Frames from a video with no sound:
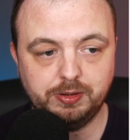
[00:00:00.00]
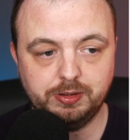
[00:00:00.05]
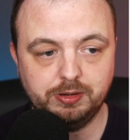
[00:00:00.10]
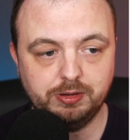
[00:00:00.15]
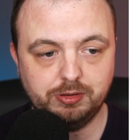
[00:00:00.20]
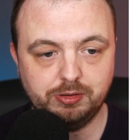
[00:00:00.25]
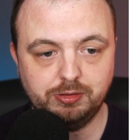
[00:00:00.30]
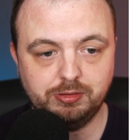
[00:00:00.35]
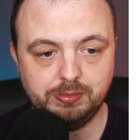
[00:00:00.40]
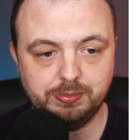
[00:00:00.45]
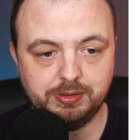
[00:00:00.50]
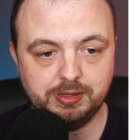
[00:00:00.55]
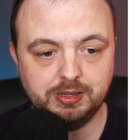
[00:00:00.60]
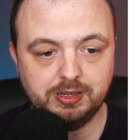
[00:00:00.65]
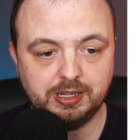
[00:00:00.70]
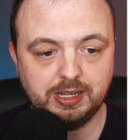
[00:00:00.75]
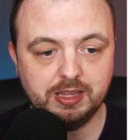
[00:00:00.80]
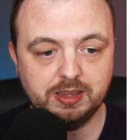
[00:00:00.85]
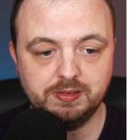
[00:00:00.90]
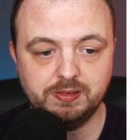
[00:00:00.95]
going to do something
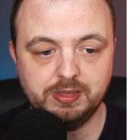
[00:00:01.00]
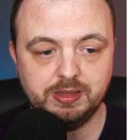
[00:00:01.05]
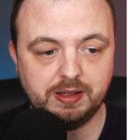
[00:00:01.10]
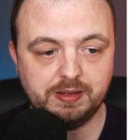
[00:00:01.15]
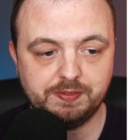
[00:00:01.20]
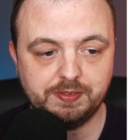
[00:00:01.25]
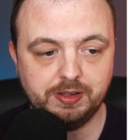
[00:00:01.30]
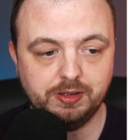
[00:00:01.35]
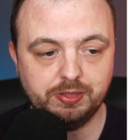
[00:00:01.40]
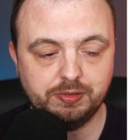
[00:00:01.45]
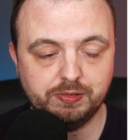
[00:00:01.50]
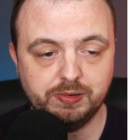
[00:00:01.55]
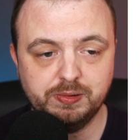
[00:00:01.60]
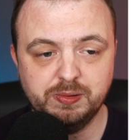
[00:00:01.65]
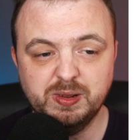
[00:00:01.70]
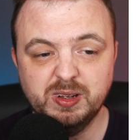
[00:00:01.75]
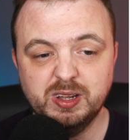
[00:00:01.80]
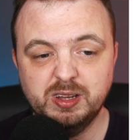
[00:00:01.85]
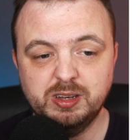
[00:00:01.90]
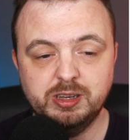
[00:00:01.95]
together and that fell through.